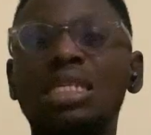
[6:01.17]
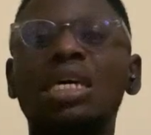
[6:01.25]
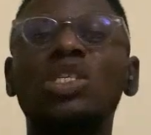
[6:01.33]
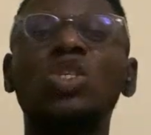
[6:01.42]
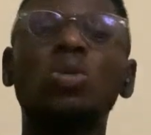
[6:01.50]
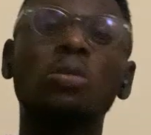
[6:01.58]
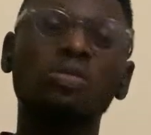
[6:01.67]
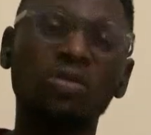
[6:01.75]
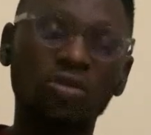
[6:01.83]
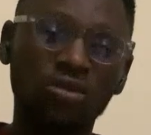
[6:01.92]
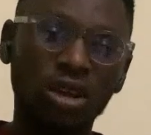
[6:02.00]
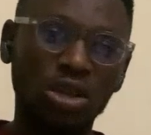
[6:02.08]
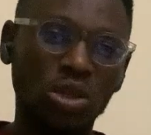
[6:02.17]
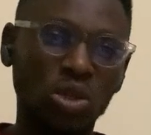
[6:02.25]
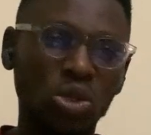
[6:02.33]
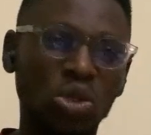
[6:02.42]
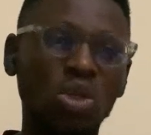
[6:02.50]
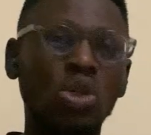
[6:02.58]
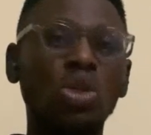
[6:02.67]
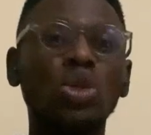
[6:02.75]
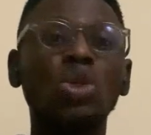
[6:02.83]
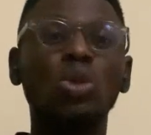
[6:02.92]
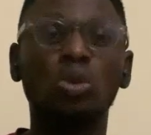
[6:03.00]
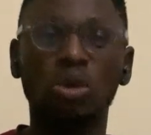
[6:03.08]
These are some of the factors
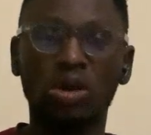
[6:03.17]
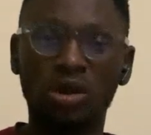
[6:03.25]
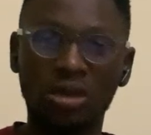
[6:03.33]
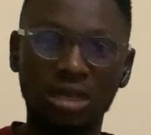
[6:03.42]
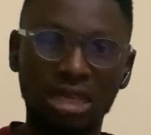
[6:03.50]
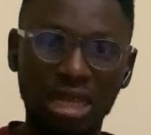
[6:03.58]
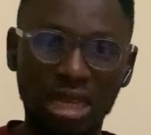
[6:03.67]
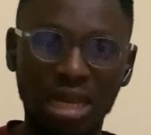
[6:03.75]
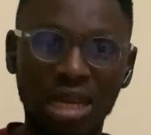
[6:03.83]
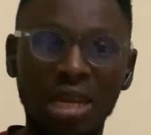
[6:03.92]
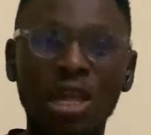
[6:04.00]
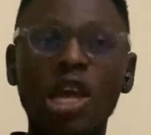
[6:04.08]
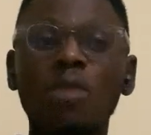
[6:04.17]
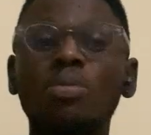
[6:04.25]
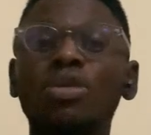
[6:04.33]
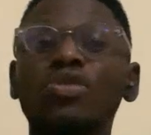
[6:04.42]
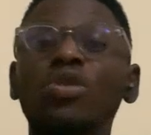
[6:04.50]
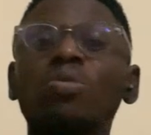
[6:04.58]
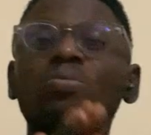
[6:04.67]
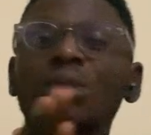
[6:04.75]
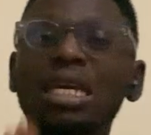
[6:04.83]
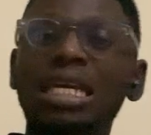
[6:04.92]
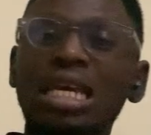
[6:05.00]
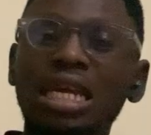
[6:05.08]
you would consider before
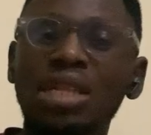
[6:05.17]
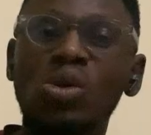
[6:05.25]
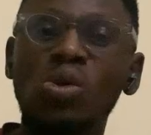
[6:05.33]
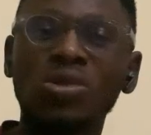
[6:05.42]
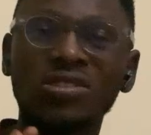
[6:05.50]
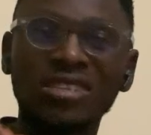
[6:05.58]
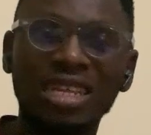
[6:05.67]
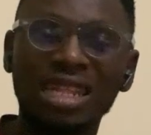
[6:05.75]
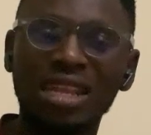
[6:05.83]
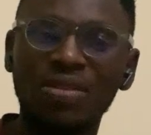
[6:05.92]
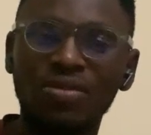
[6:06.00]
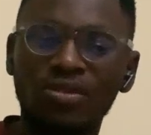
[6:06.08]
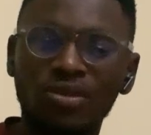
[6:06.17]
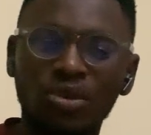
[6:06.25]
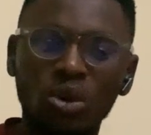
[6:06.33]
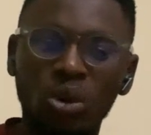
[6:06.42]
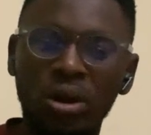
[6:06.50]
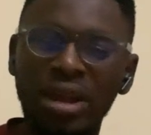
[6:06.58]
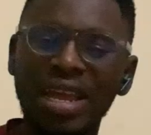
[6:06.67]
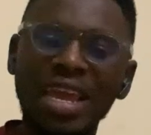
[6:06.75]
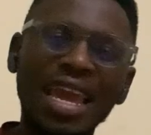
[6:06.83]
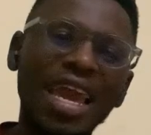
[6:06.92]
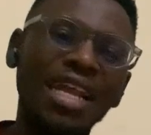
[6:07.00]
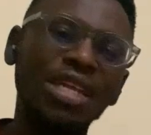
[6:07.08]
making or settling for
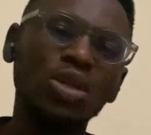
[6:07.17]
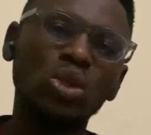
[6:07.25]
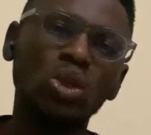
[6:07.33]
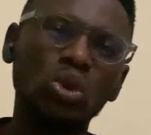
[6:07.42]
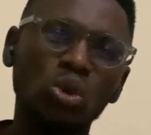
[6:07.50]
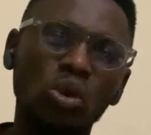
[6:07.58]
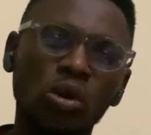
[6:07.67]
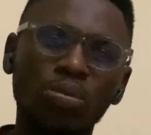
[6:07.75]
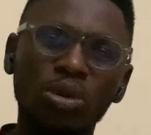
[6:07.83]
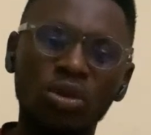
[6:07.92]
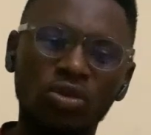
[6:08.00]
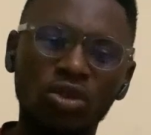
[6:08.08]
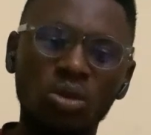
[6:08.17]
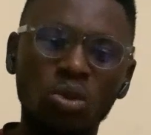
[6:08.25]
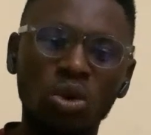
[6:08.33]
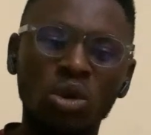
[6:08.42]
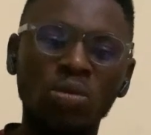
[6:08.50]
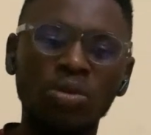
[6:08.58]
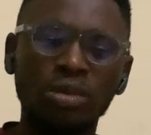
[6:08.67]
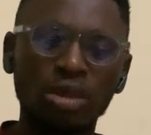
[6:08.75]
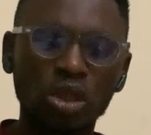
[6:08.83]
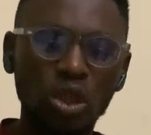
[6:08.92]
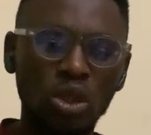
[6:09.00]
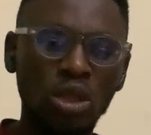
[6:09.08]
any tool or build framework.
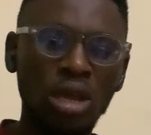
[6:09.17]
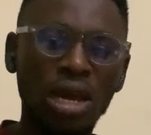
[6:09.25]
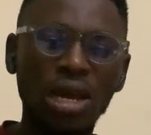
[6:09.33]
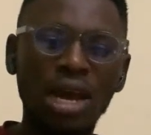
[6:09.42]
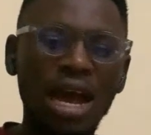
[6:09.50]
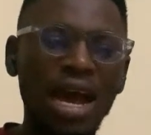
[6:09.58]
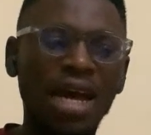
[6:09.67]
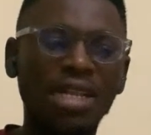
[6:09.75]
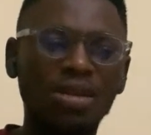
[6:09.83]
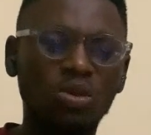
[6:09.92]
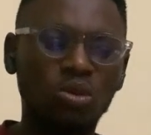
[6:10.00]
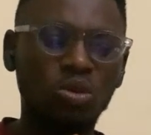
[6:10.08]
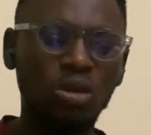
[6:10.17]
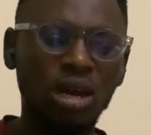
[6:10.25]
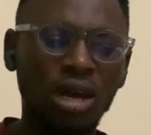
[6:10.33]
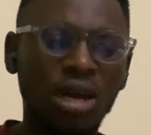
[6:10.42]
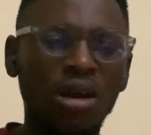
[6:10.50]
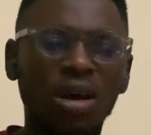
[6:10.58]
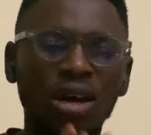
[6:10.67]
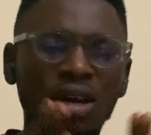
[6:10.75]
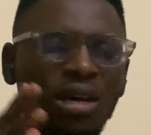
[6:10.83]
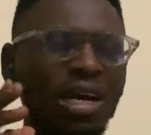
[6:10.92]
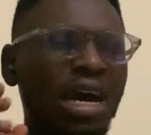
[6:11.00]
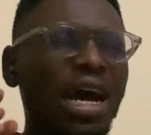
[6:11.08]
And an
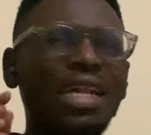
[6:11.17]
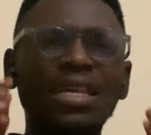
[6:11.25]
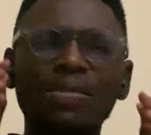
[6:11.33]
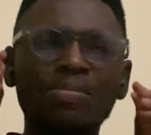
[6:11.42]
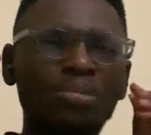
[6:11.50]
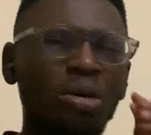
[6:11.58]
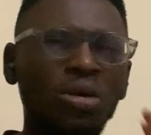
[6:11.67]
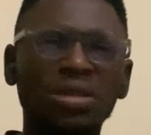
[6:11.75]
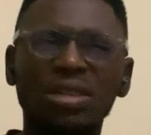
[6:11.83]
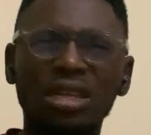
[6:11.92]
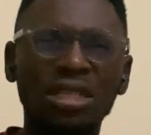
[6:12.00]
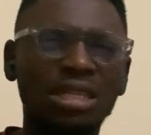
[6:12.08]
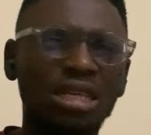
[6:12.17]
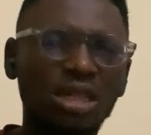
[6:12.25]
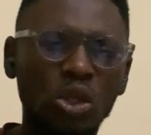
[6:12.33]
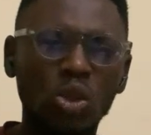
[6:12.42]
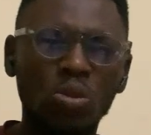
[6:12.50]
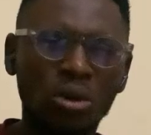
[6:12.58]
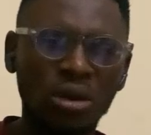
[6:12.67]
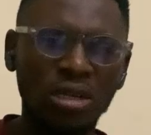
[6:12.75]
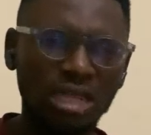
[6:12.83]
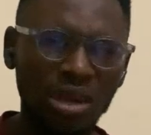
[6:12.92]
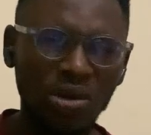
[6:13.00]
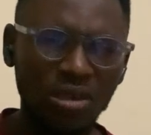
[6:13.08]
important thing to
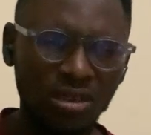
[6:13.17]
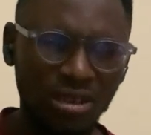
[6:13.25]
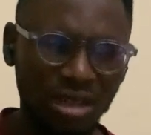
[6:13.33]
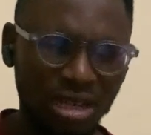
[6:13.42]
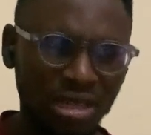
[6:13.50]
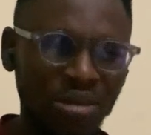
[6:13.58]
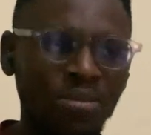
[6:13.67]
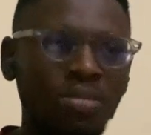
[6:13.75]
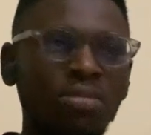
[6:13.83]
point out is that